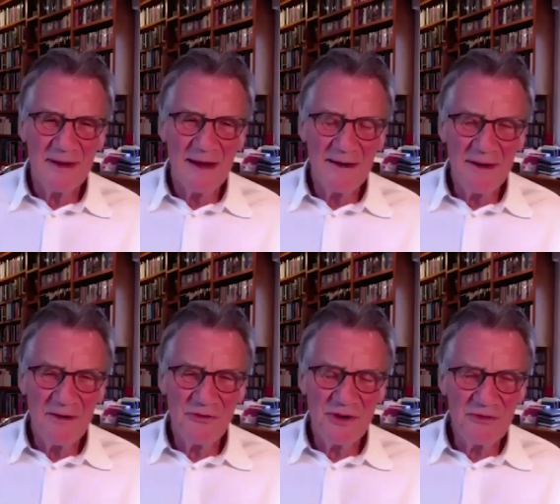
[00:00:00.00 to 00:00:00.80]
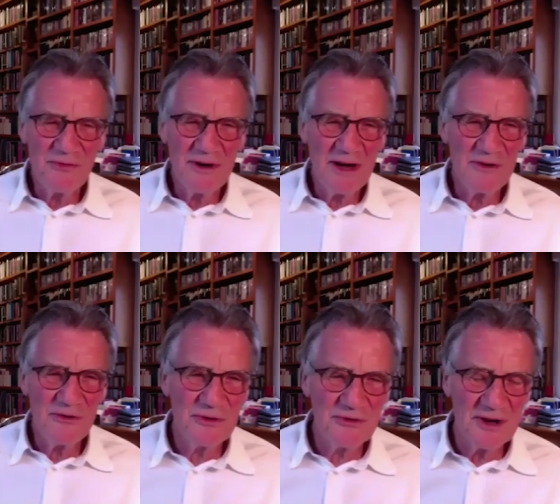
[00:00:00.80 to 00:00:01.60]
I, it's just very
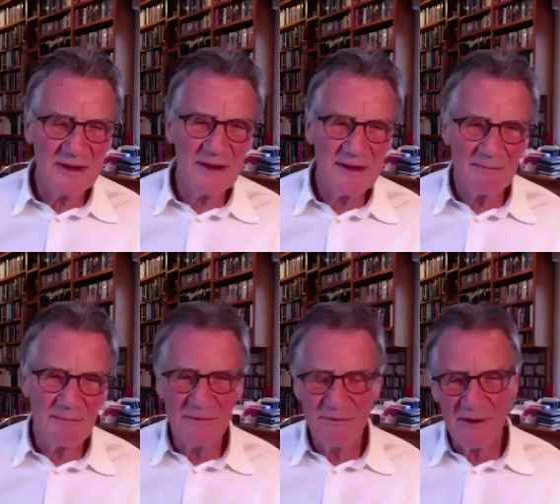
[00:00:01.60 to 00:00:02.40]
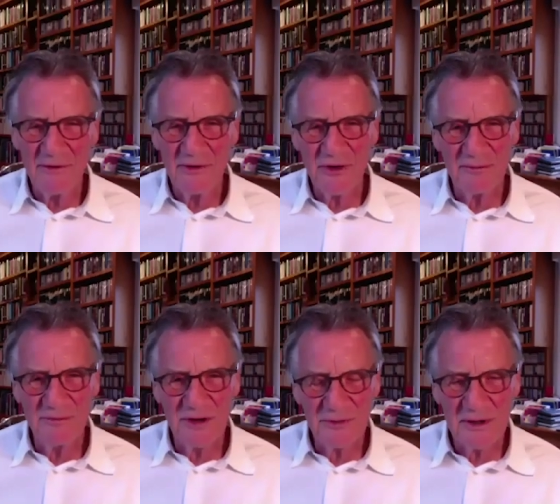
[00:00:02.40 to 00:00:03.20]
interesting that my favorite
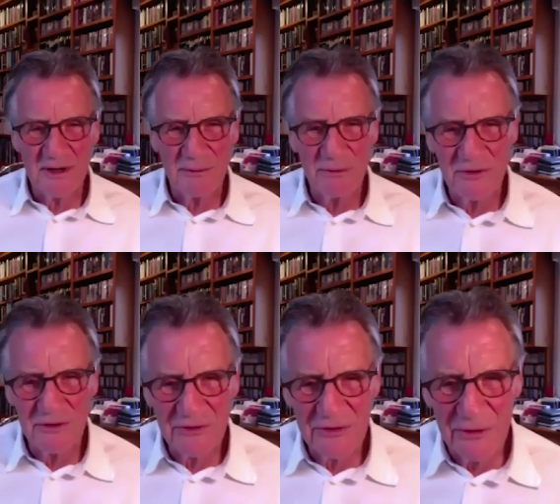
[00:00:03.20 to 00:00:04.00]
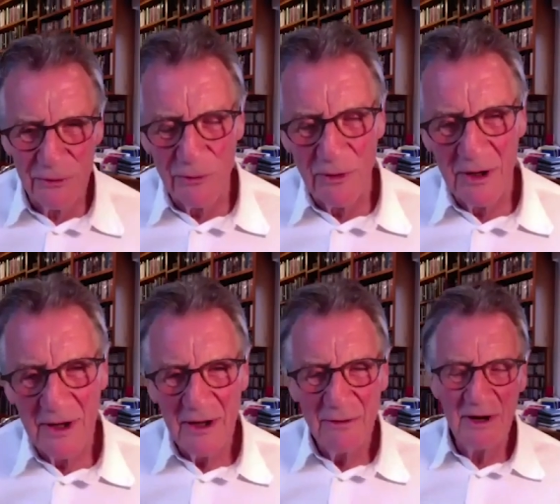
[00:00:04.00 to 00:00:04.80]
subjects when I was at school
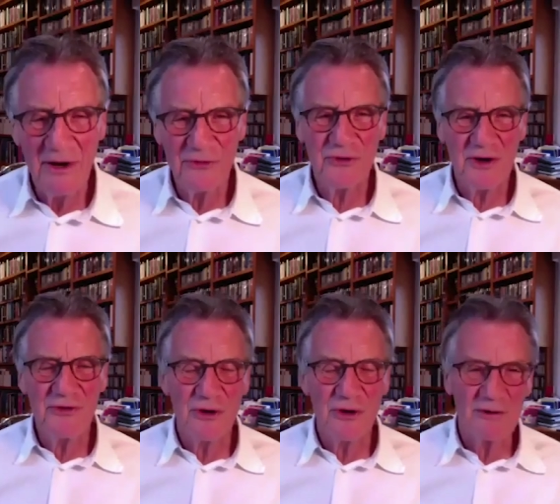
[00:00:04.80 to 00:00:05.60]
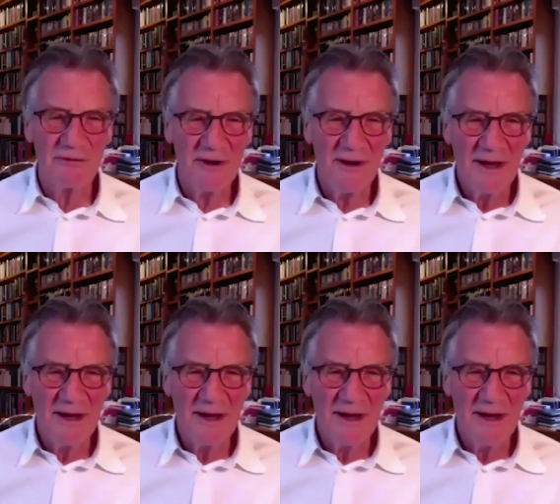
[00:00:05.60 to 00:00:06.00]
were history and geography.